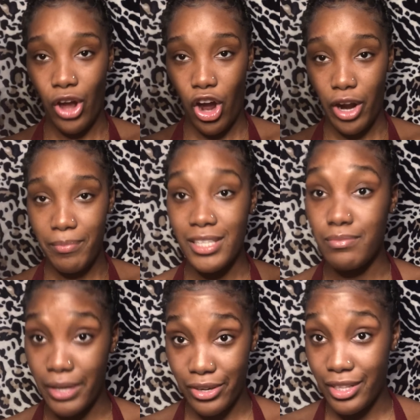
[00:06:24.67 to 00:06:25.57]
arm is
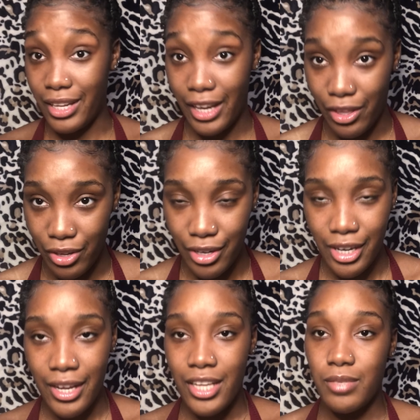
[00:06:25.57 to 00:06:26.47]
bigger than the other.
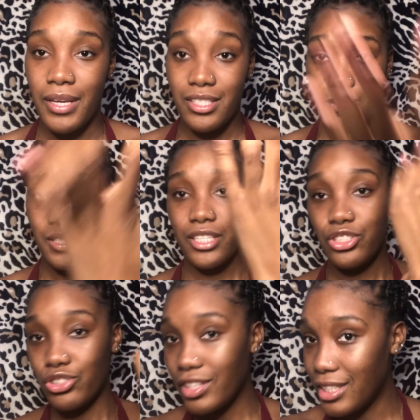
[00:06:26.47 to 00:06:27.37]
It's because it was
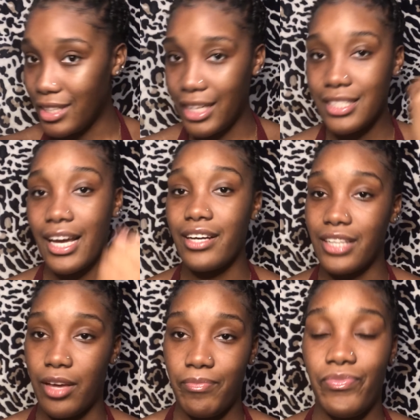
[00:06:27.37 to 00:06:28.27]
constricted the entire
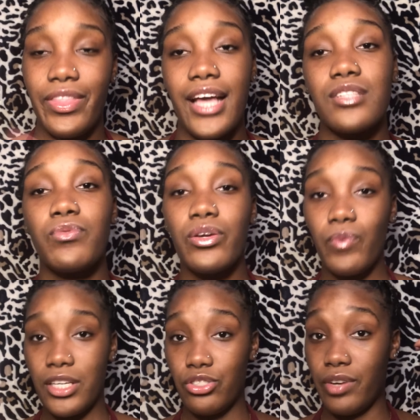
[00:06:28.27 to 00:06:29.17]
time. That's what
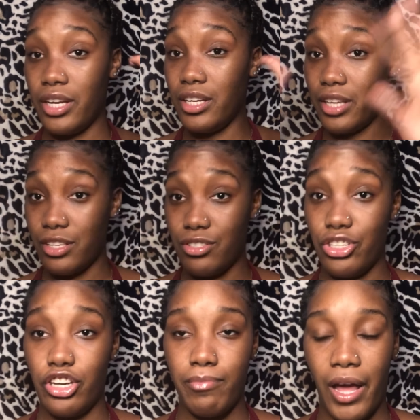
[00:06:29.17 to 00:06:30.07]
waist training does to
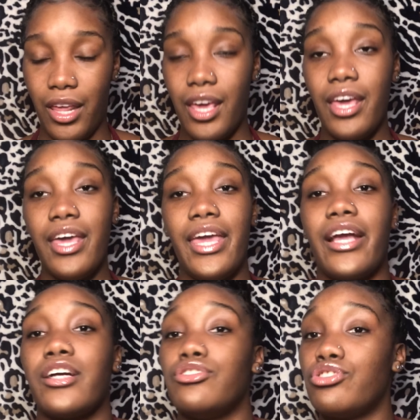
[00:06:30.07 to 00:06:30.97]
your body. It
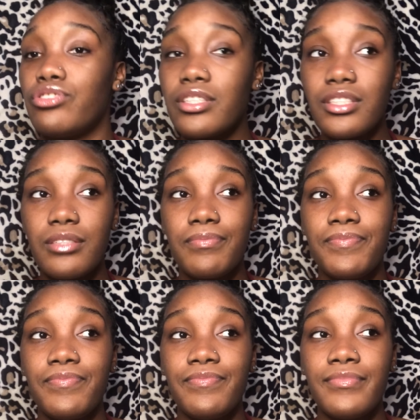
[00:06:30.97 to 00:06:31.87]
constricts it.
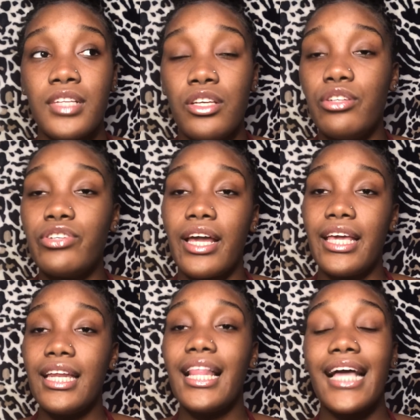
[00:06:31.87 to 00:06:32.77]
You try to
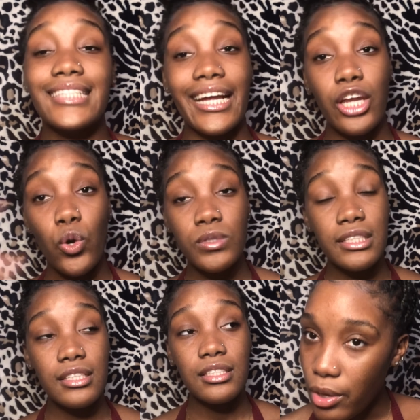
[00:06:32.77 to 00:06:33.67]
eat a lot, it's like, no
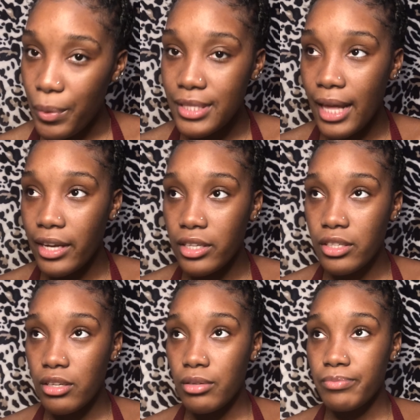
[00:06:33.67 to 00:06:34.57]
sis. So it's like
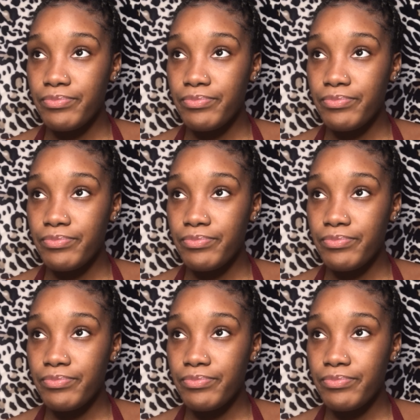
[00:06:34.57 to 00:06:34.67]
an